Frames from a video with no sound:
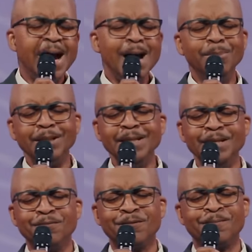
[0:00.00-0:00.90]
I
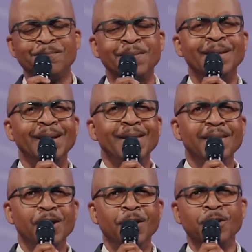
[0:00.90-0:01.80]
believe
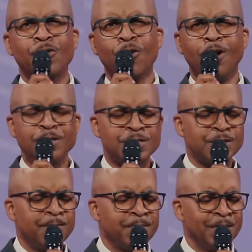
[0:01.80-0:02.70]
that on the
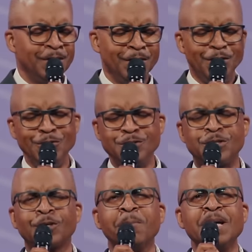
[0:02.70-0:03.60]
cross, you
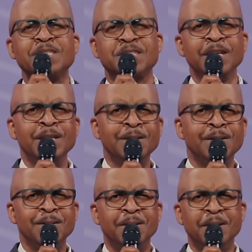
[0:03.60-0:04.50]
took my sin,
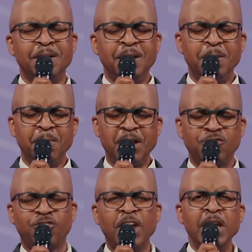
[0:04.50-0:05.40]
my
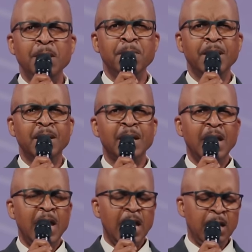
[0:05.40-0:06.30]
shame,
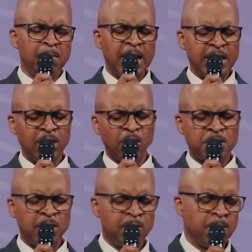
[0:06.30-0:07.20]
and my
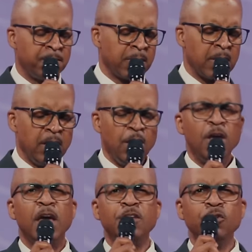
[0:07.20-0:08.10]
guilt,
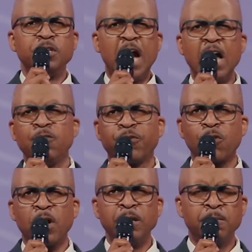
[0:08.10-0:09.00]
and you died
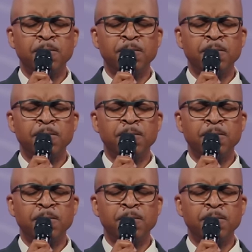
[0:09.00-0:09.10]
for it.